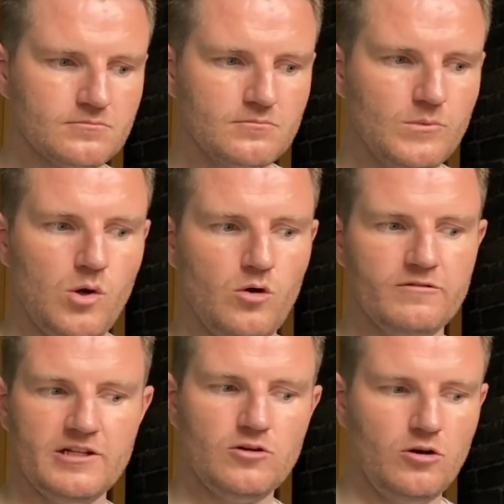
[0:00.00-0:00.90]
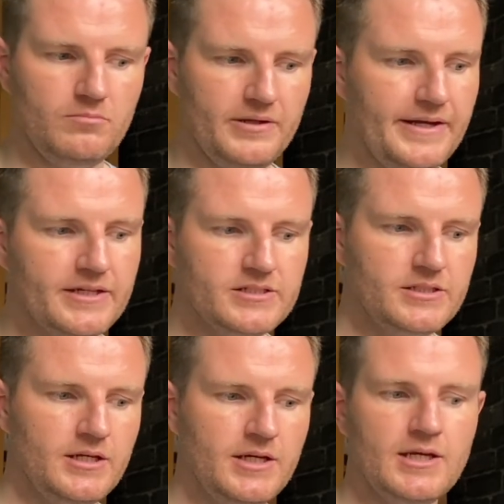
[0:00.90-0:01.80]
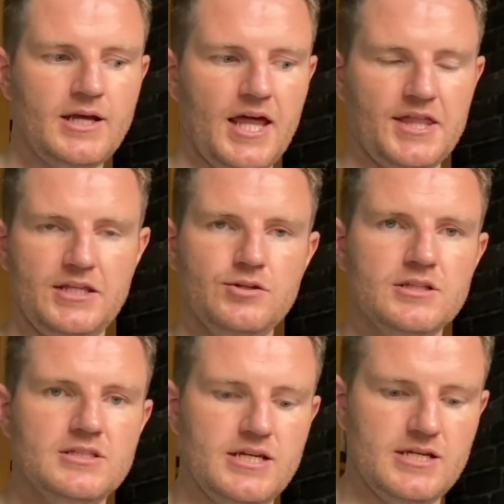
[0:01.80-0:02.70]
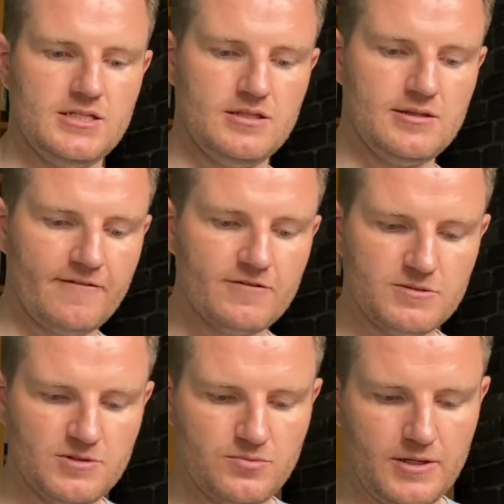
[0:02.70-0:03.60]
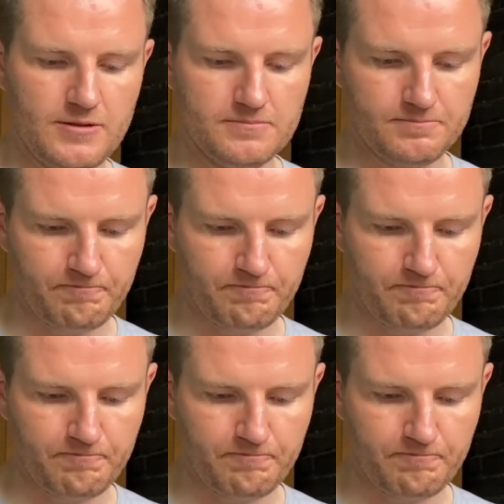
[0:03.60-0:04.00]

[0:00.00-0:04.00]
not overly complex. I think you can taste the difference between